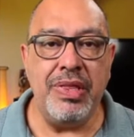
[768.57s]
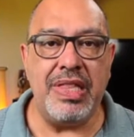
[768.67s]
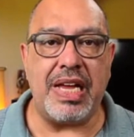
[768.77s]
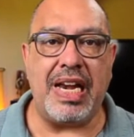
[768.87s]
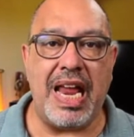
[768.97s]

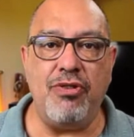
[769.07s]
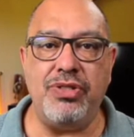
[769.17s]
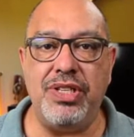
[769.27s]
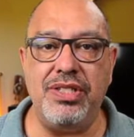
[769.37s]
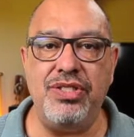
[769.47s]
that
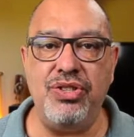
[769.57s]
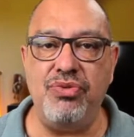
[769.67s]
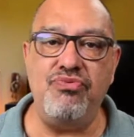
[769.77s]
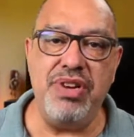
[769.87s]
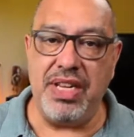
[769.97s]
allows us
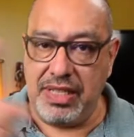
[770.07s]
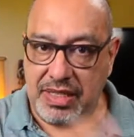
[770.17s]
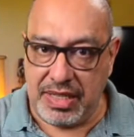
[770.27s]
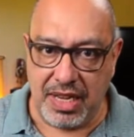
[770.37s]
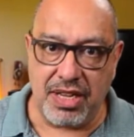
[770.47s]
to really
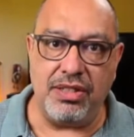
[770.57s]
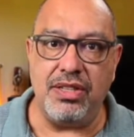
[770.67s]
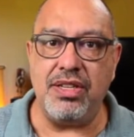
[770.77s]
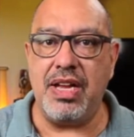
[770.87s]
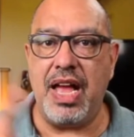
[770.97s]
take a
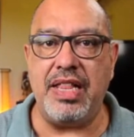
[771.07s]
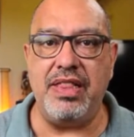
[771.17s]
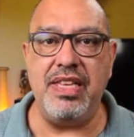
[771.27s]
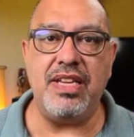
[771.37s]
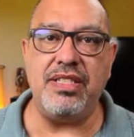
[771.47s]
look
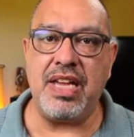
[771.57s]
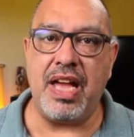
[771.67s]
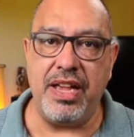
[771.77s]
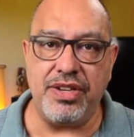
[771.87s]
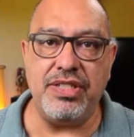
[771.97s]
at the
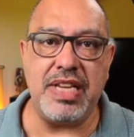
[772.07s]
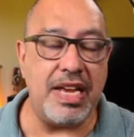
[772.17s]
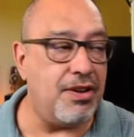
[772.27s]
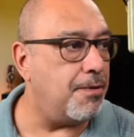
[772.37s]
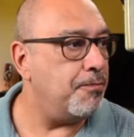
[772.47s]
entire
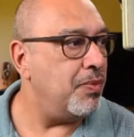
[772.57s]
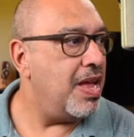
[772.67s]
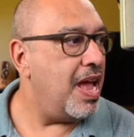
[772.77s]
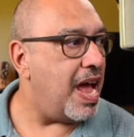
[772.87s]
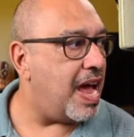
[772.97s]
cycle
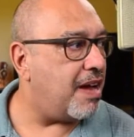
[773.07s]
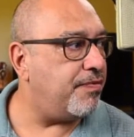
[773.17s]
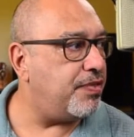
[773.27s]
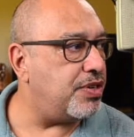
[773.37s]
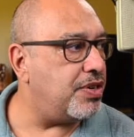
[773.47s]

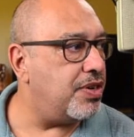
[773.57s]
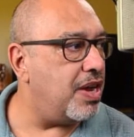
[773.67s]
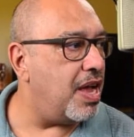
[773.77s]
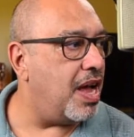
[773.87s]
after